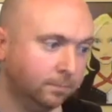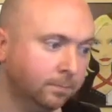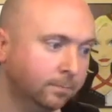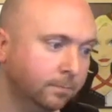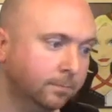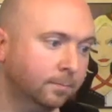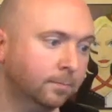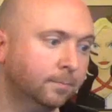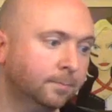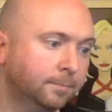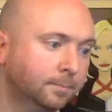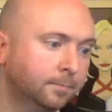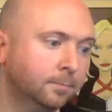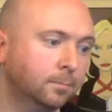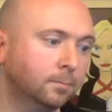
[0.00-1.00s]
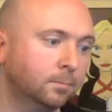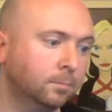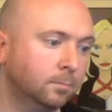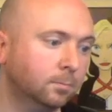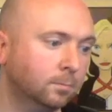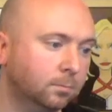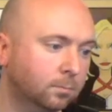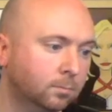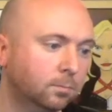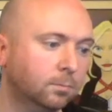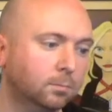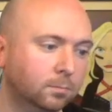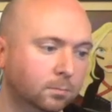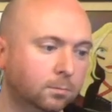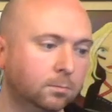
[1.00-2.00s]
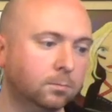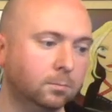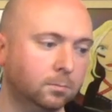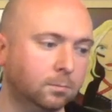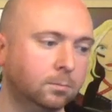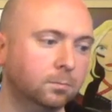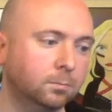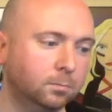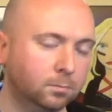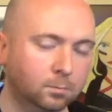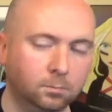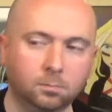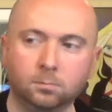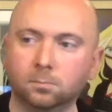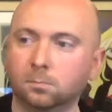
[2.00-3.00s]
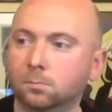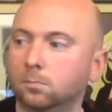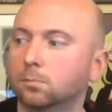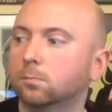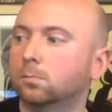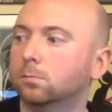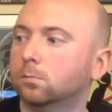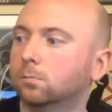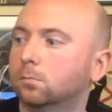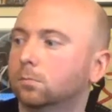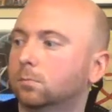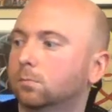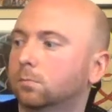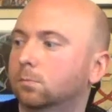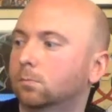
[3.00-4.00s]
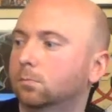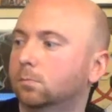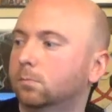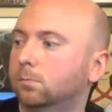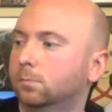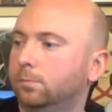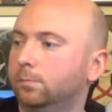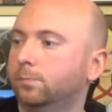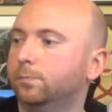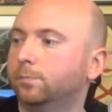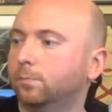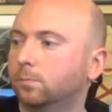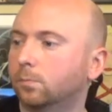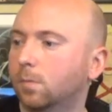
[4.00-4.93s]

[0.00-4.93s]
No words are spoken by the person on screen.